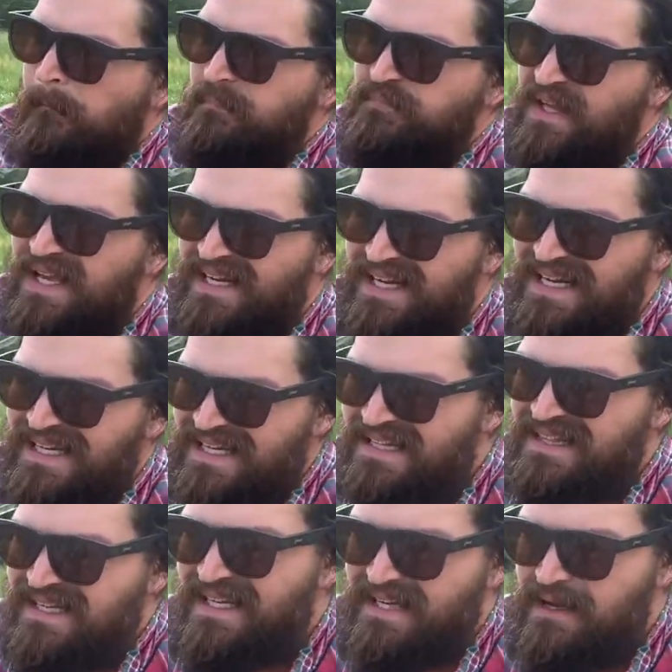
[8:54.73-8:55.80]
that
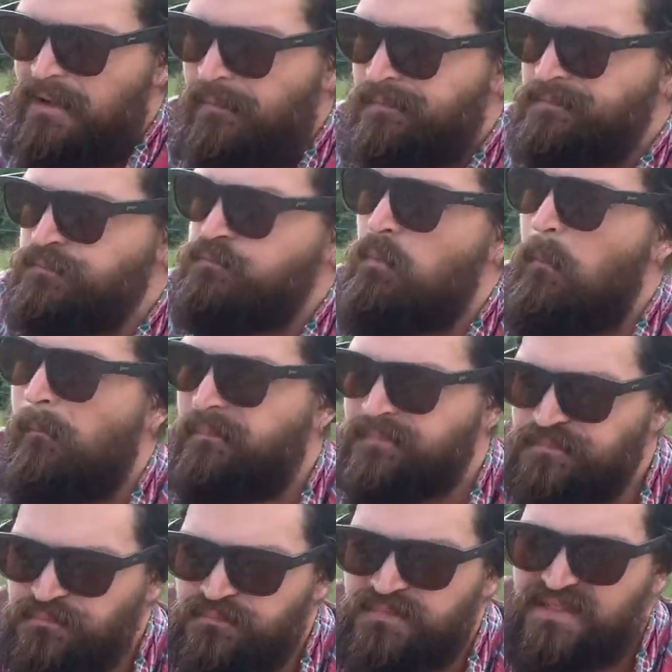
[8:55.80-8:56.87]
anything
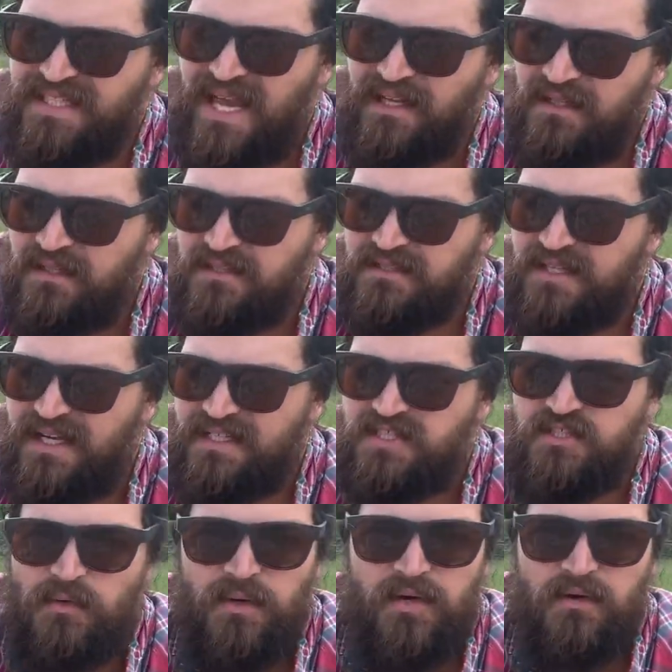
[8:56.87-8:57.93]
that looks like
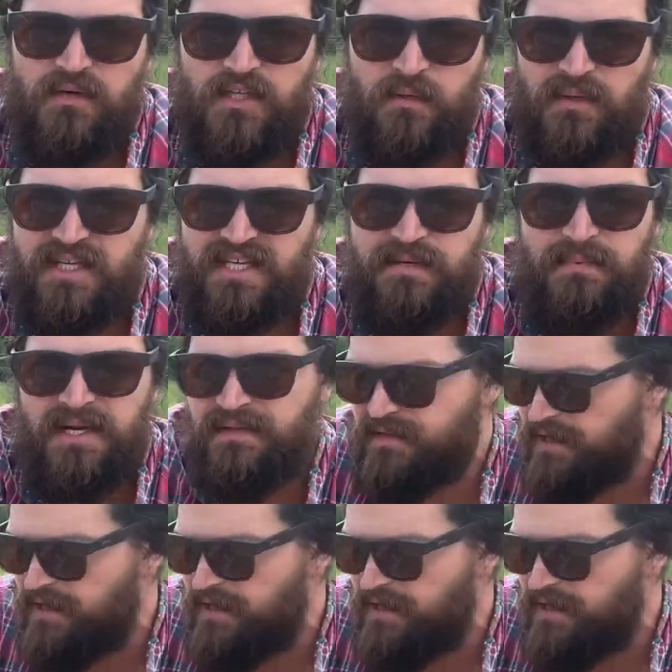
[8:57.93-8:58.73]
soil, you wanna keep it in